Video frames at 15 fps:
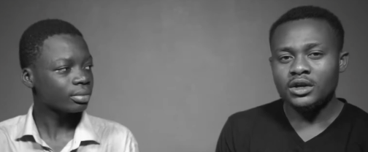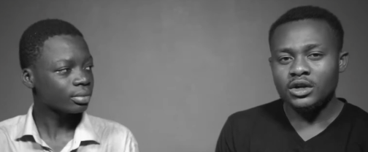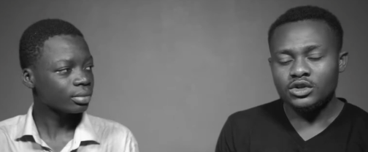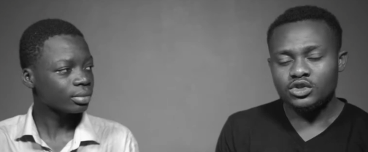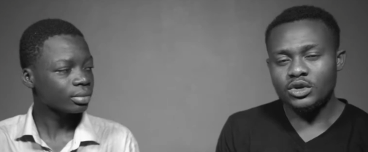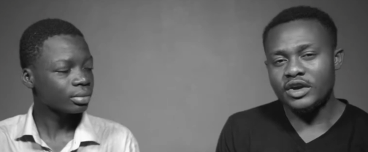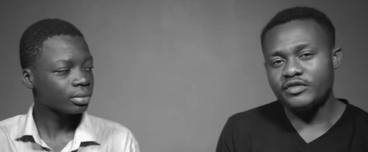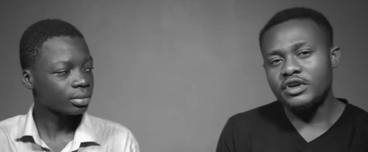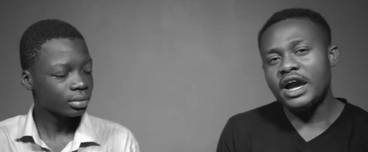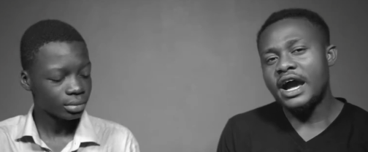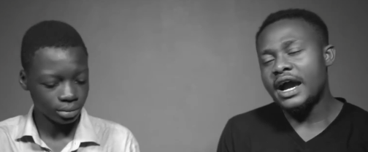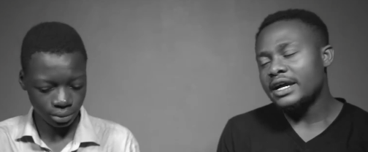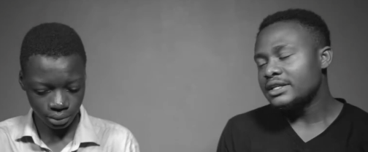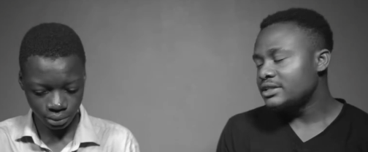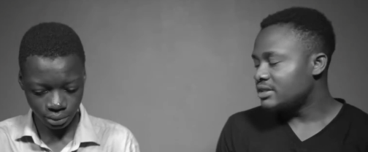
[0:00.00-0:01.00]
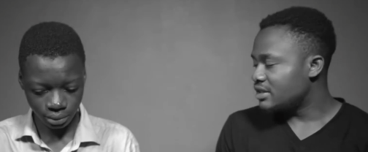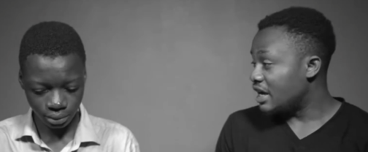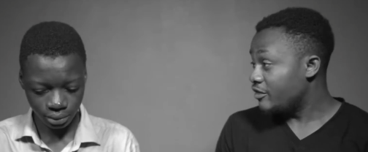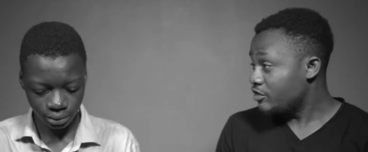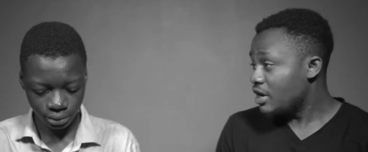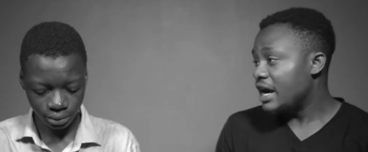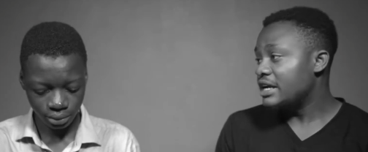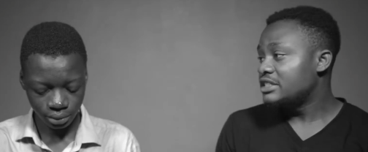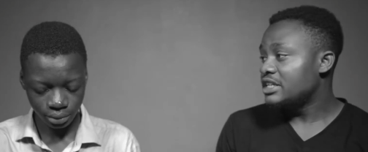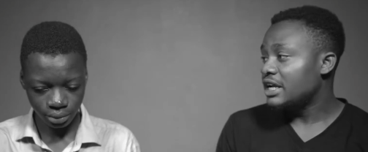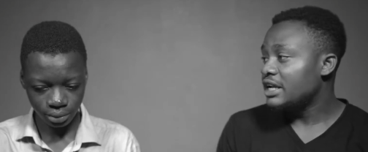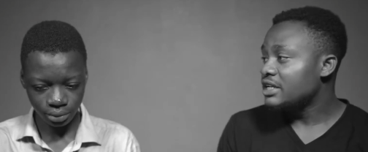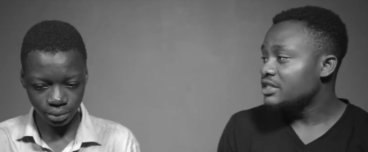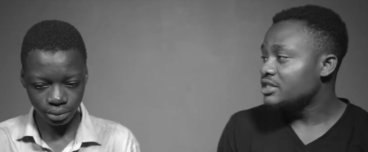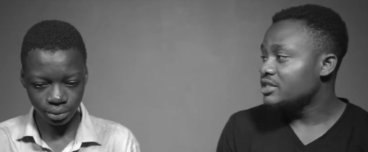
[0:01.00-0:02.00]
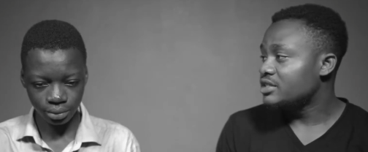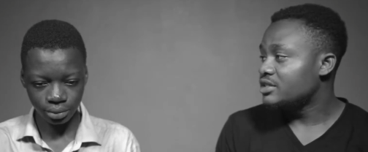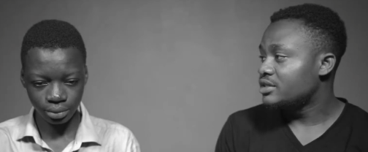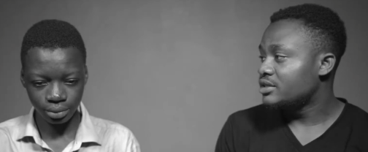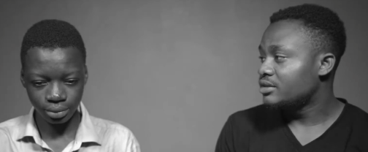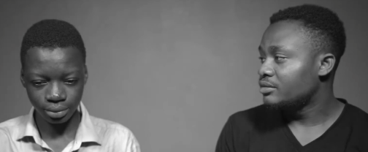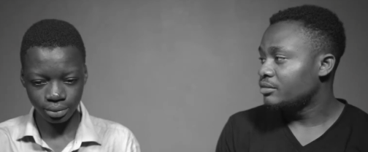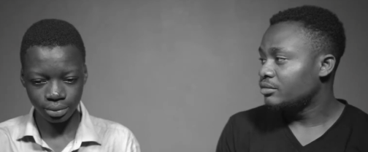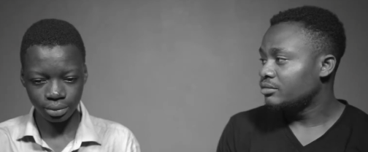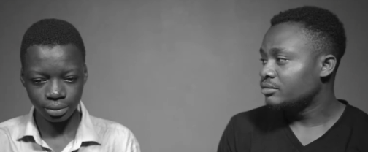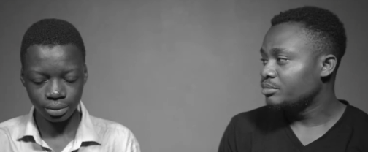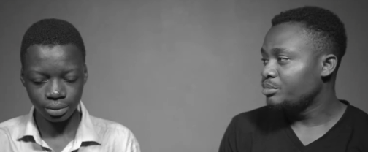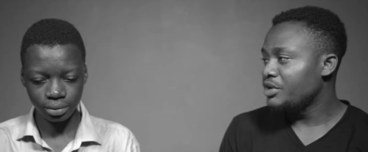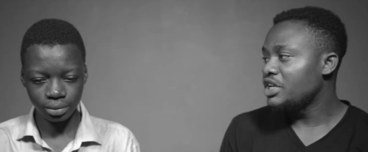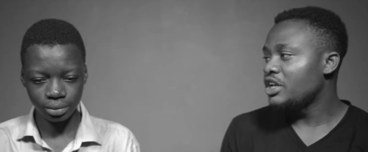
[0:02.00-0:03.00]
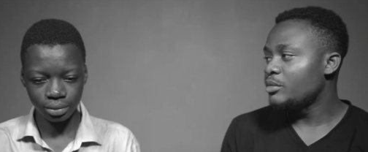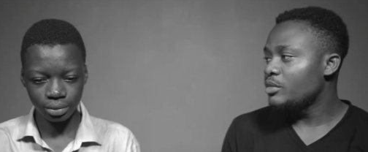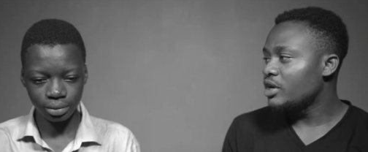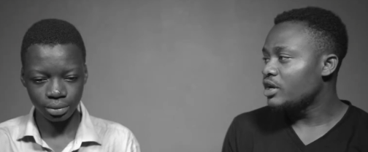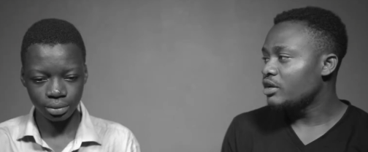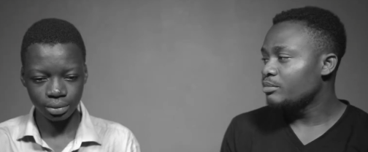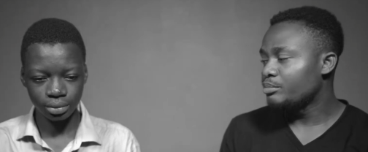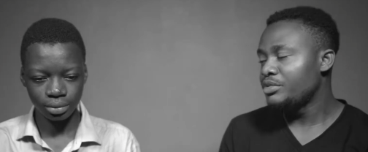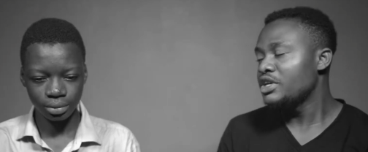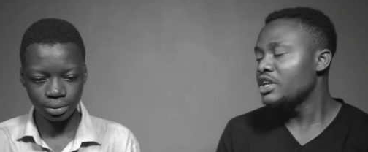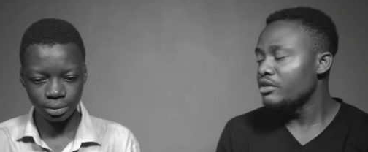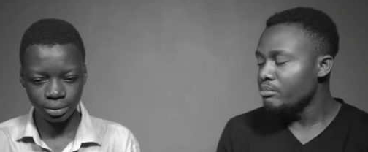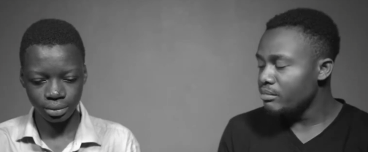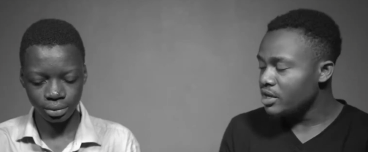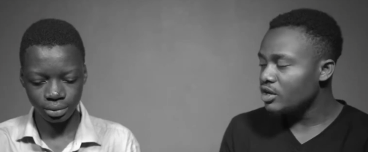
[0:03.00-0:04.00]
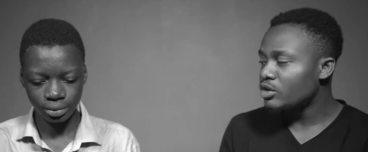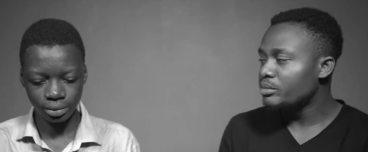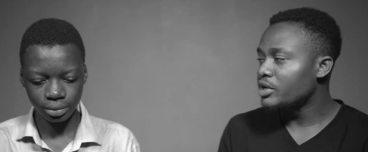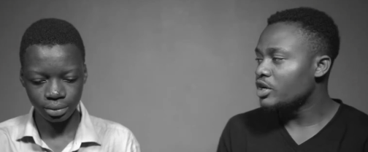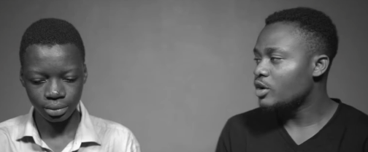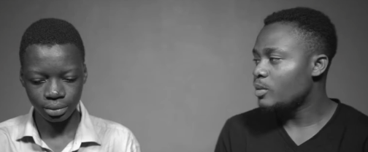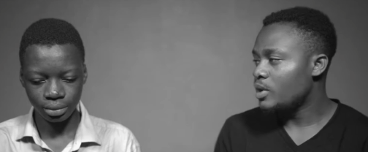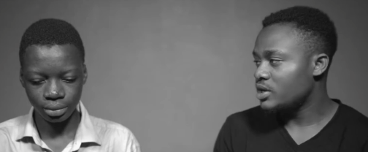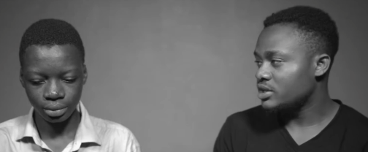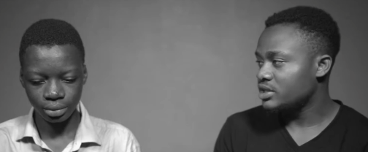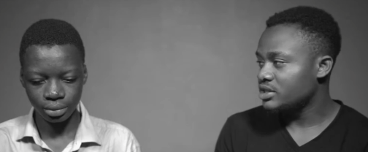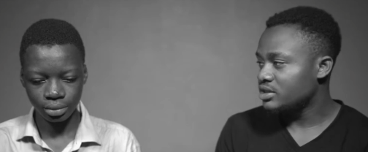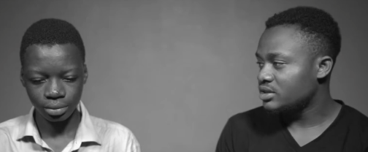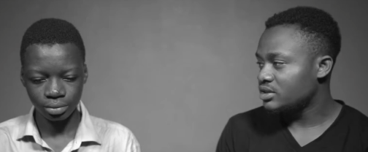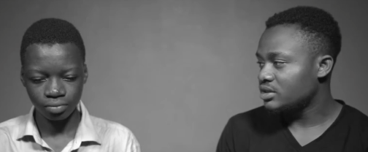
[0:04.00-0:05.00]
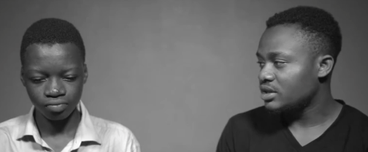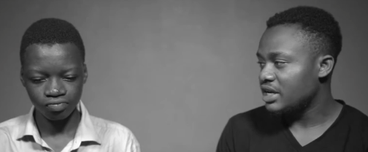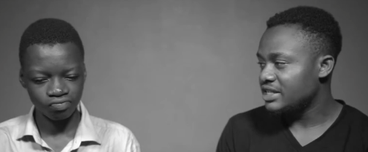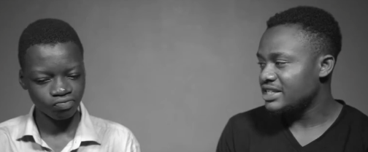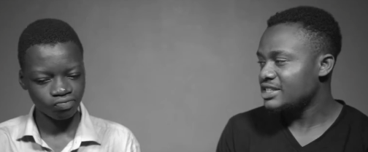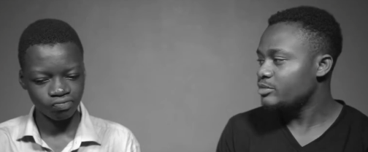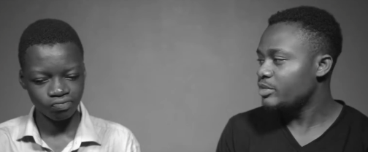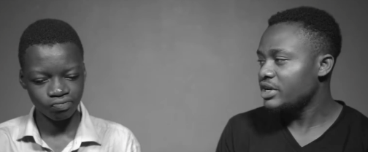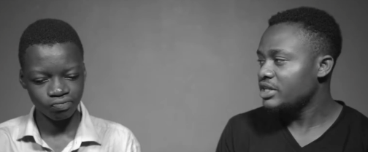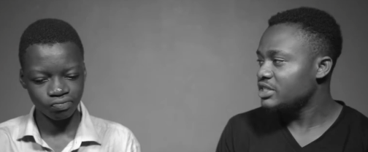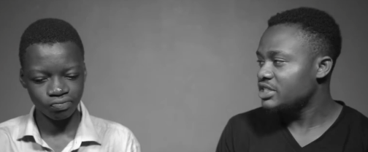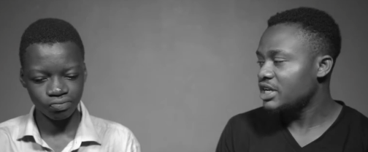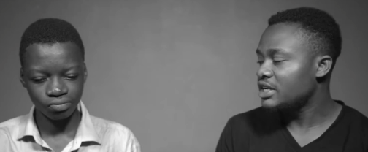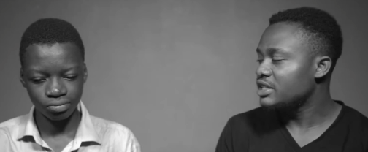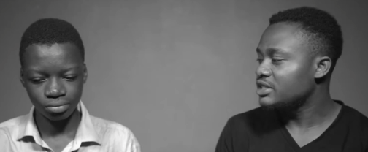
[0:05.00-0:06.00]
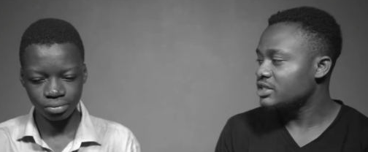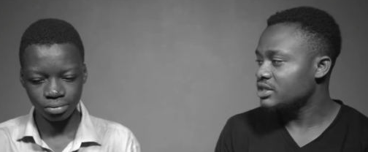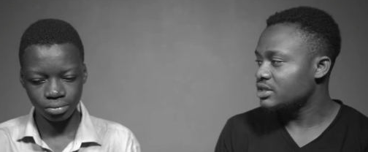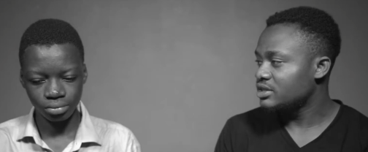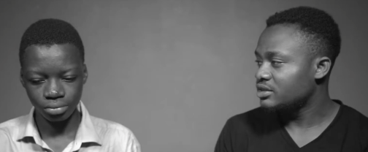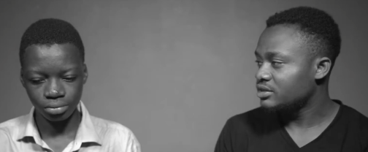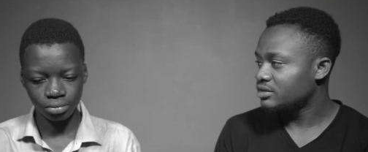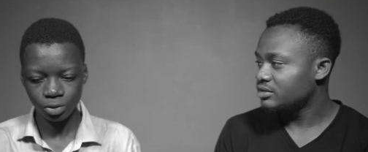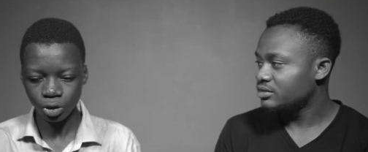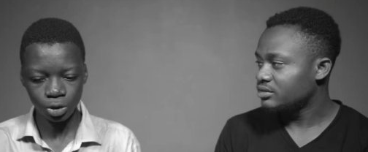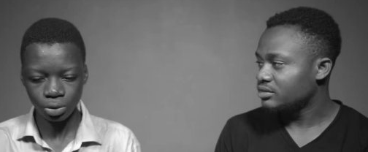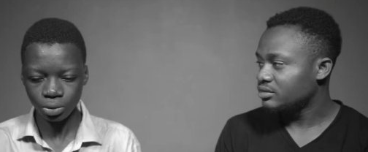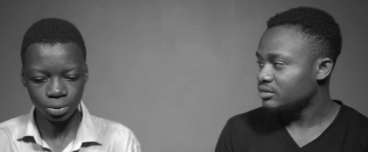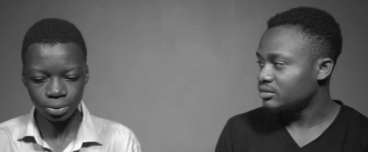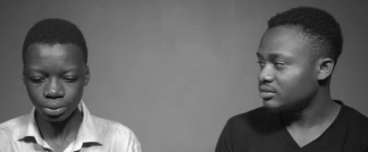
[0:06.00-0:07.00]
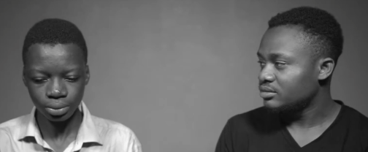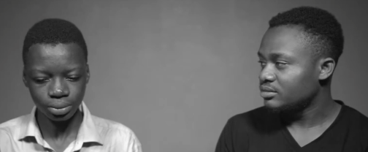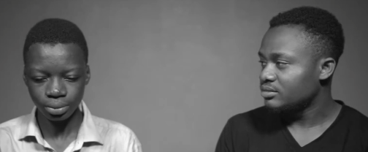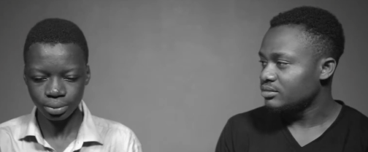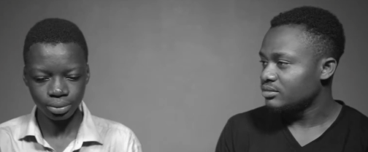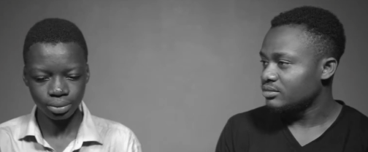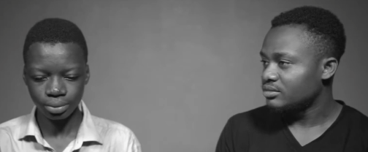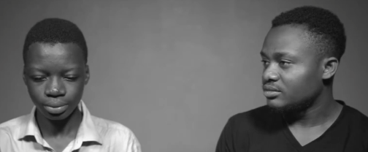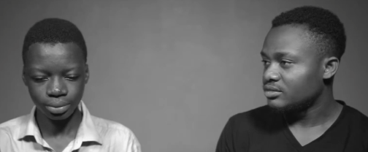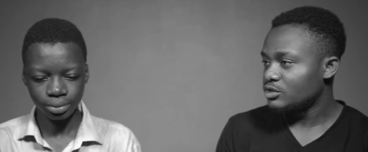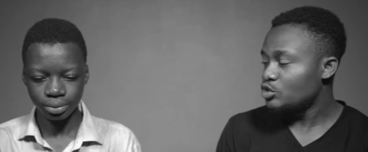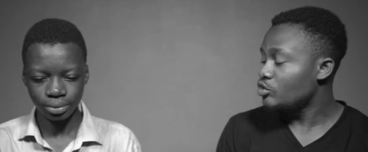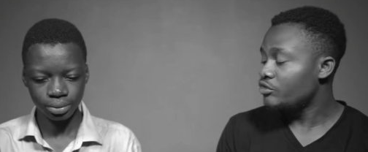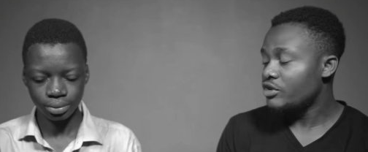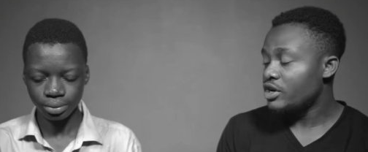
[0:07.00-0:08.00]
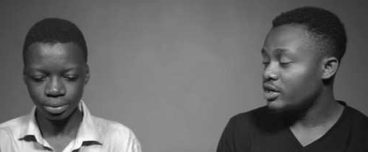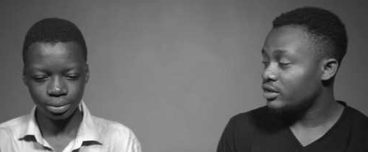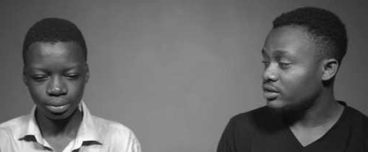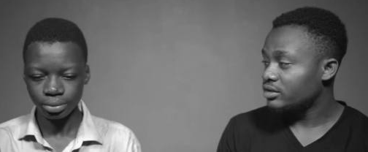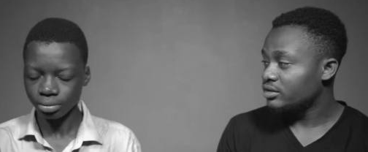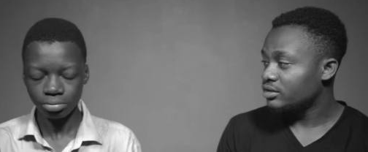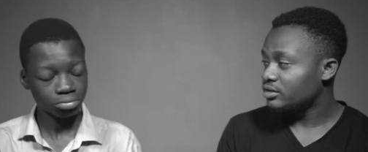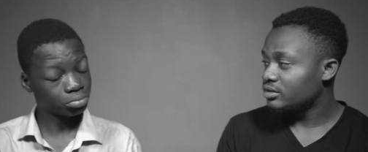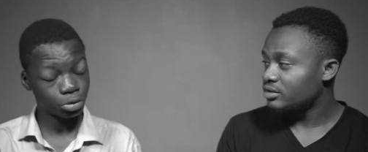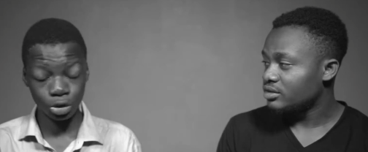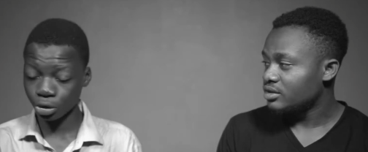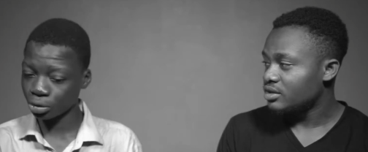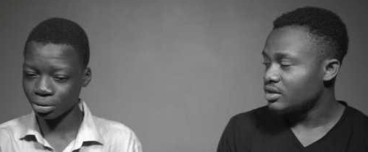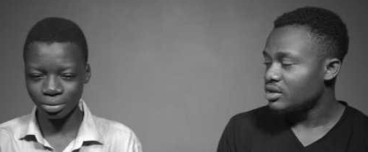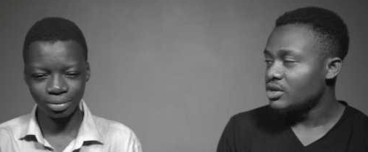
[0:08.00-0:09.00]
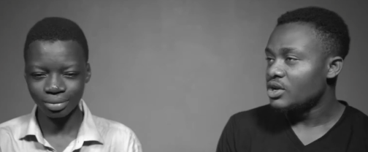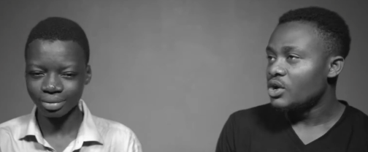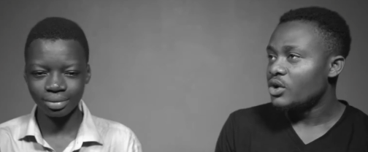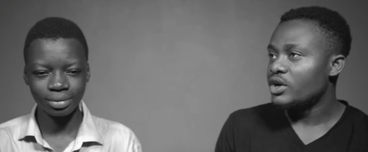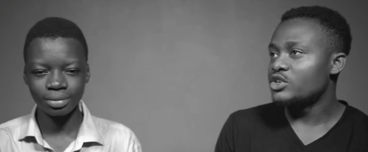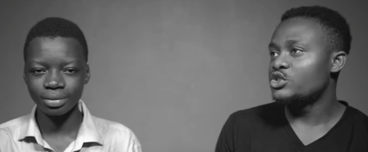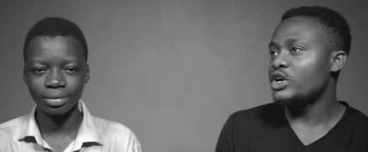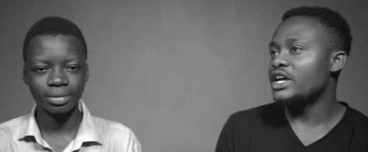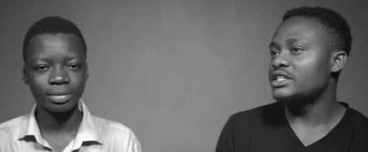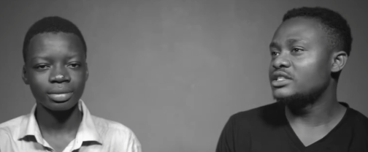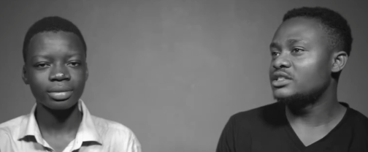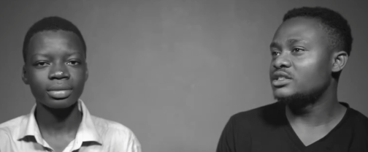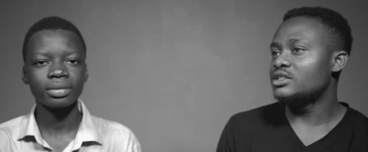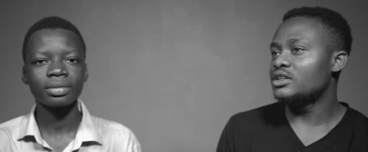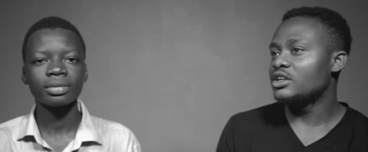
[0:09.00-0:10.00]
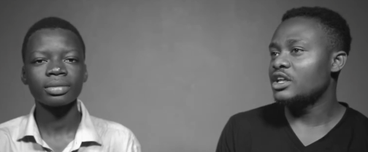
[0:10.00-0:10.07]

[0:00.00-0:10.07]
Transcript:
Speaker 1: So have you had have you had challenges being a make being a male makeup artist? Has there been any challenges? No. So far. No. Okay, so as